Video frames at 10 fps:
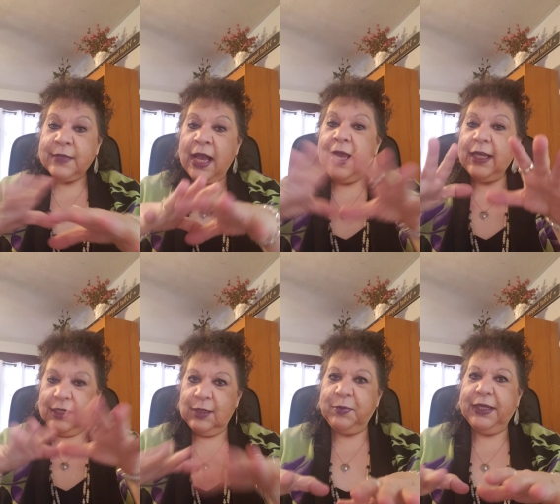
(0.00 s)
I had it
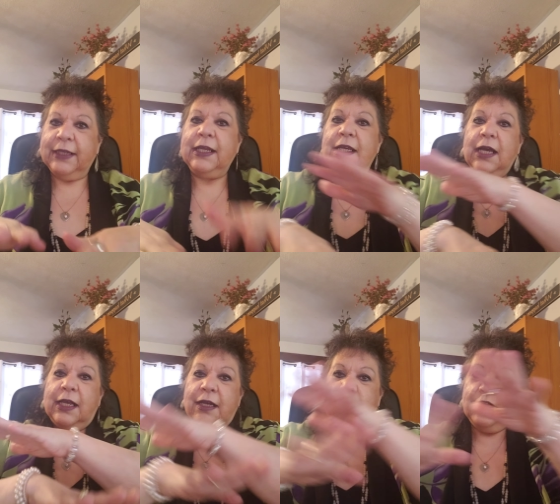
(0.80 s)
in a pan. I
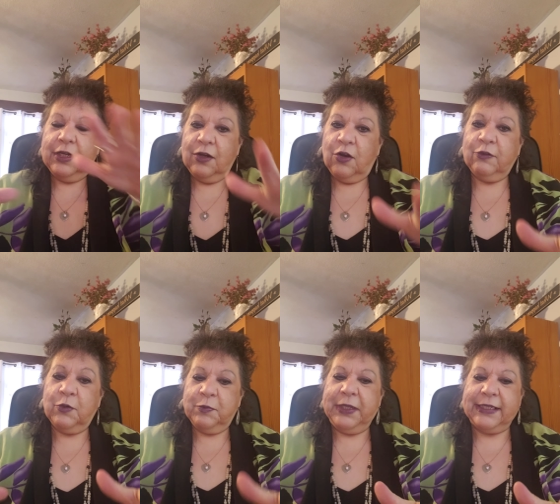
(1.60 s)
covered it over
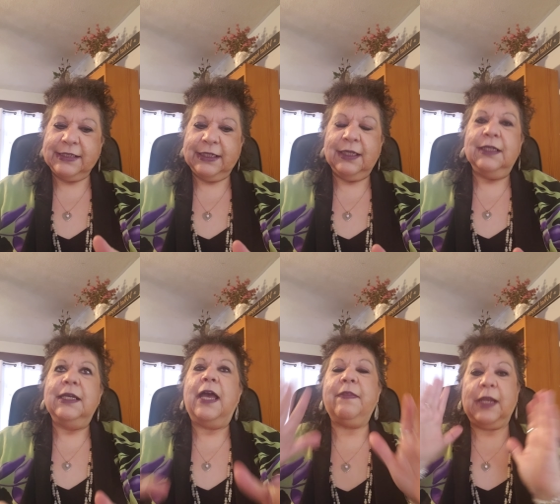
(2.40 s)
with plastic,
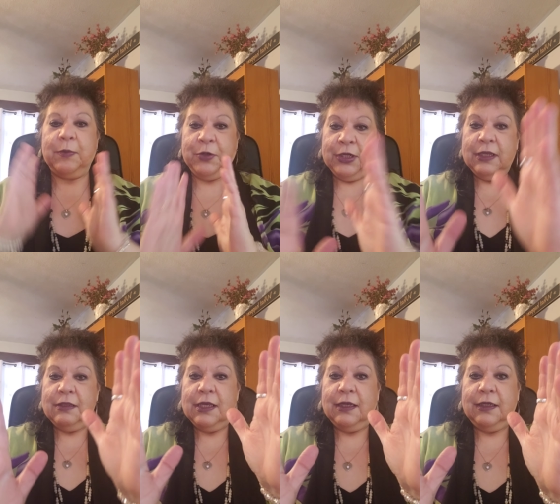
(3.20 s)
and then I put it
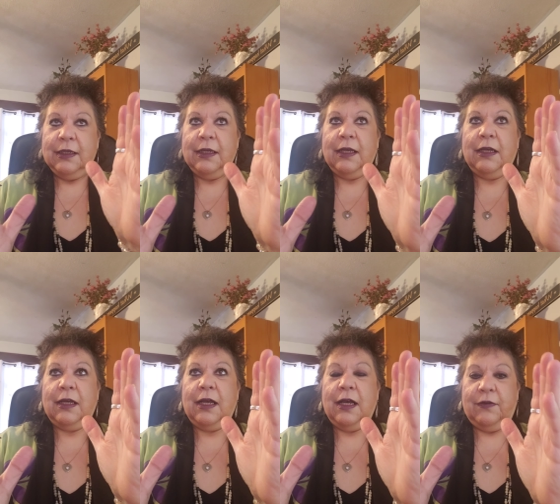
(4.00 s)
in the
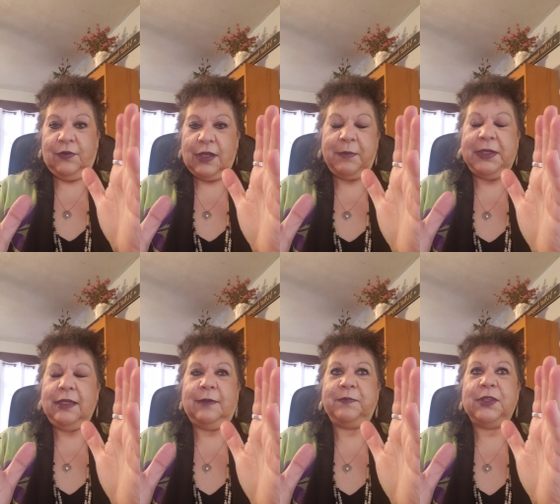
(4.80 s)

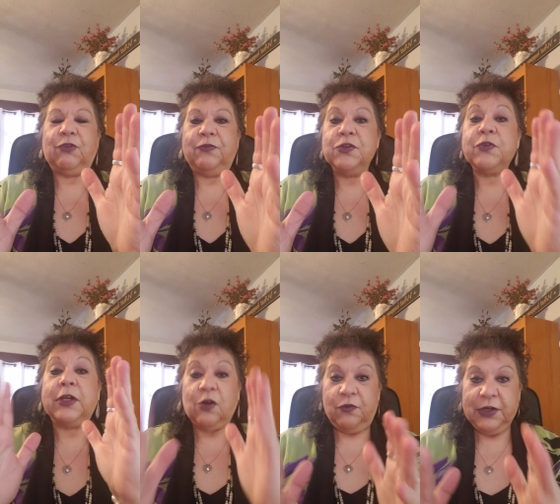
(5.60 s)
the
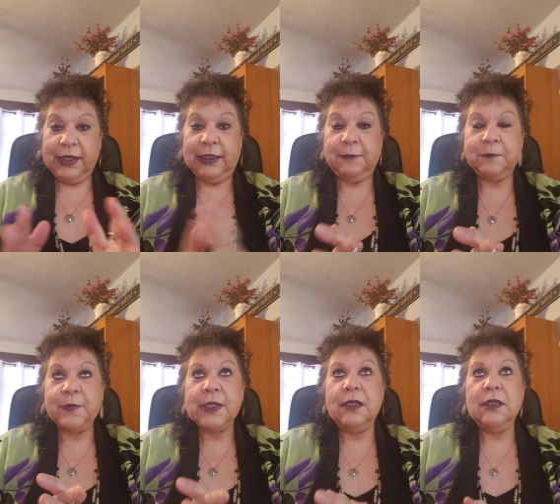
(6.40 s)
refrigerator overnight.
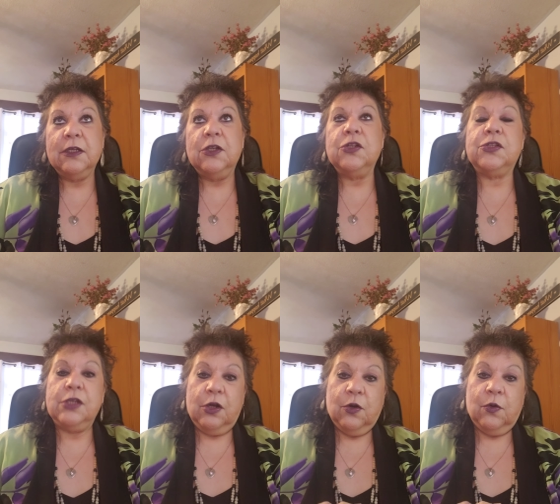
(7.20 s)

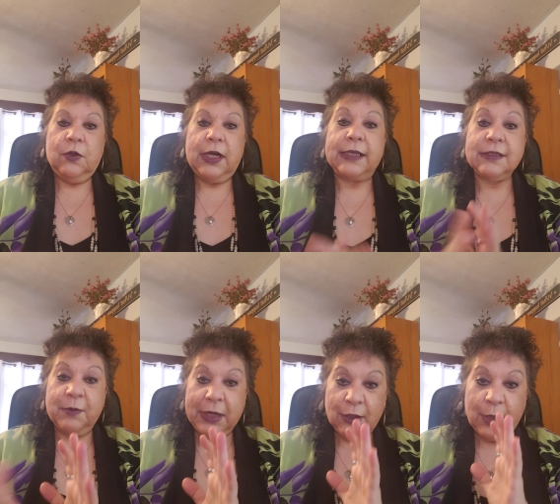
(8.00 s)
So I set
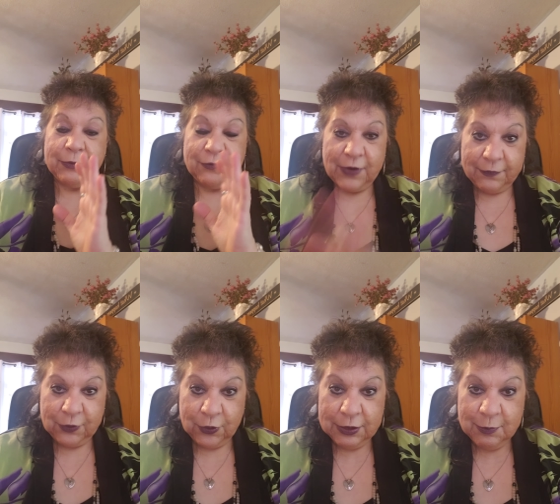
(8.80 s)
my alarm for
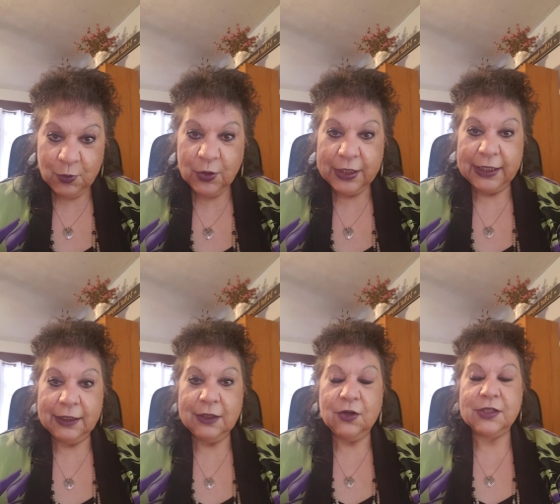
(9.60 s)
5:30 in the
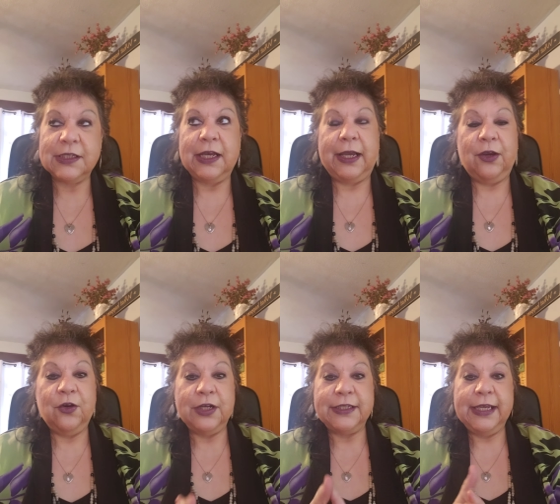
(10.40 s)
morning because I
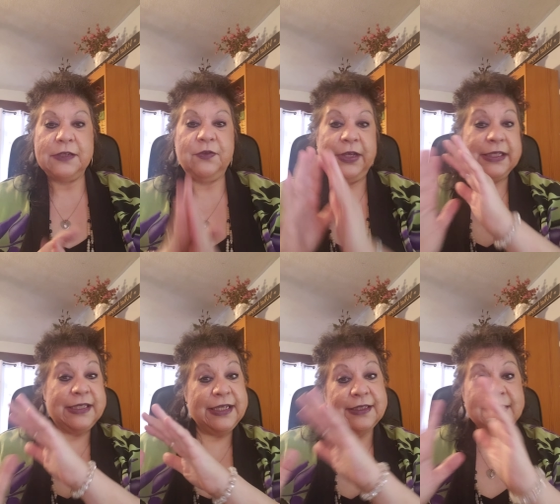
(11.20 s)
heard it takes like
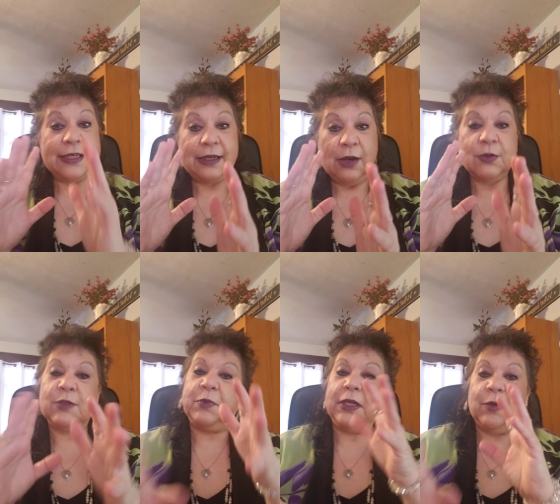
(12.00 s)
6 to 10 hours
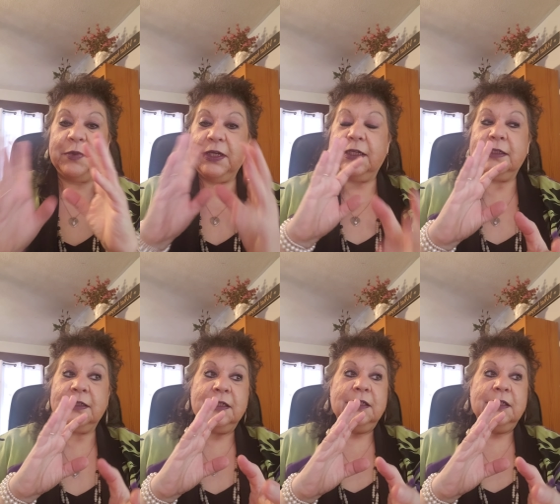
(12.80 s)
depending upon